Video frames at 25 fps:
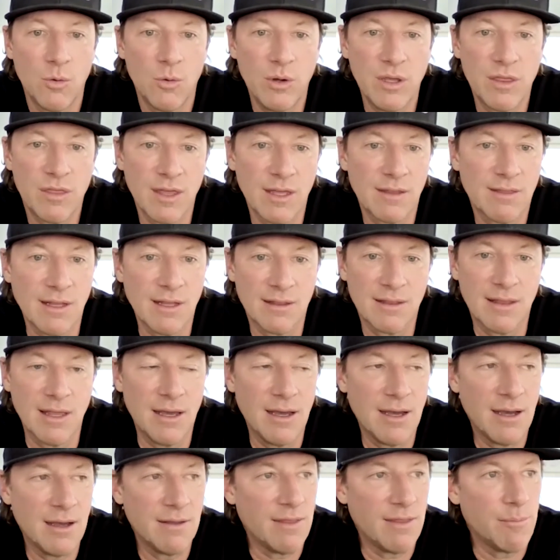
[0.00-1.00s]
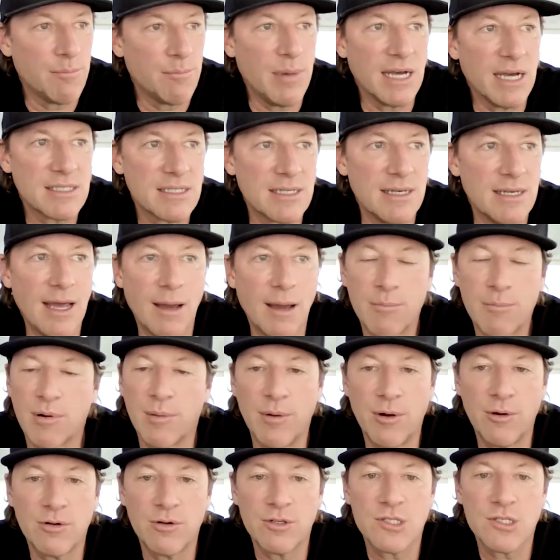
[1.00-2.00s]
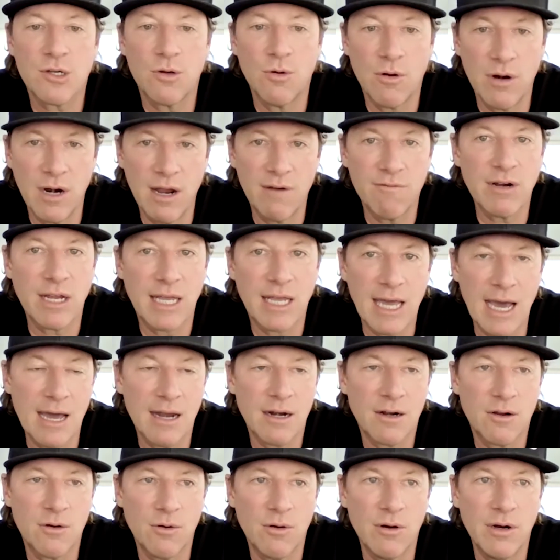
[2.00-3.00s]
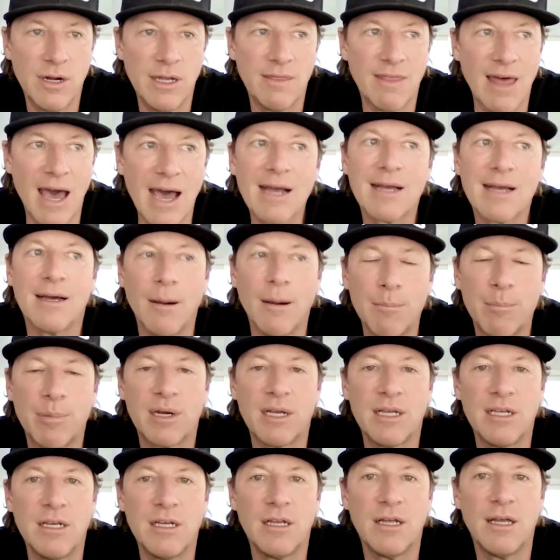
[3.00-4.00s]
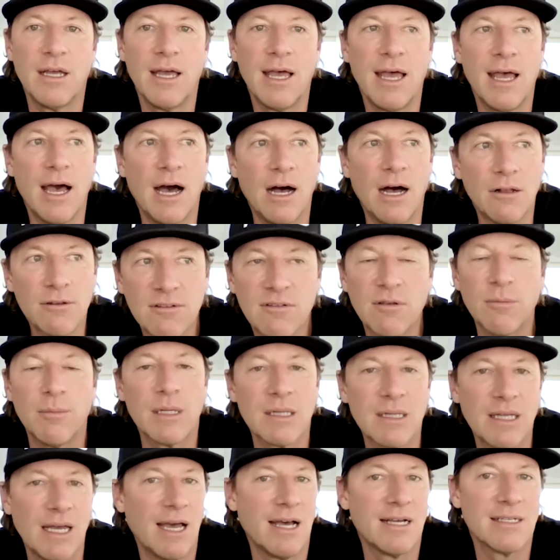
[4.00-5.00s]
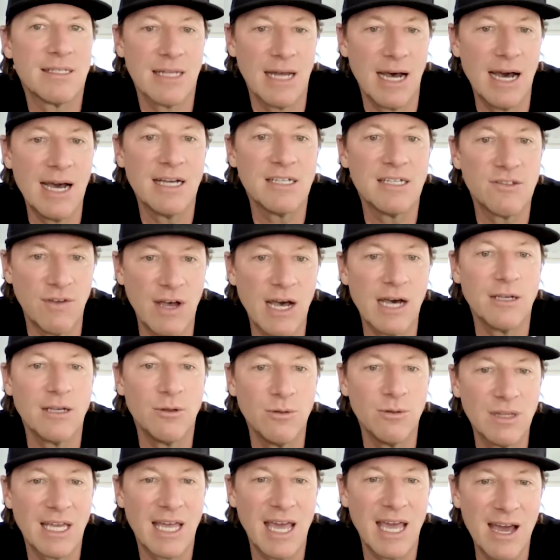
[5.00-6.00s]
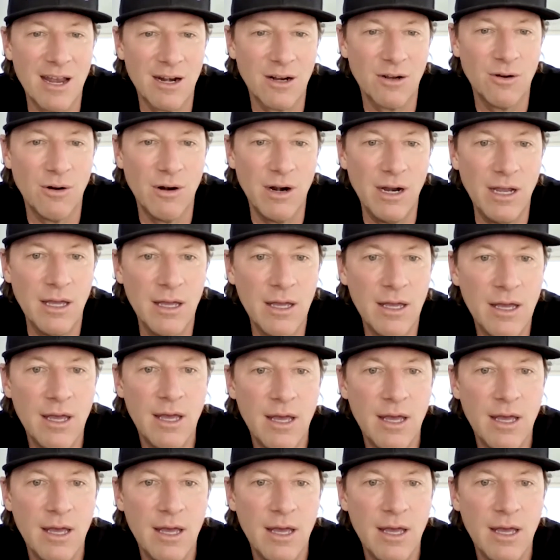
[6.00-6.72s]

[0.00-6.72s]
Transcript: we think that the the best net promoter score in every category that company ultimately has the highest value in the category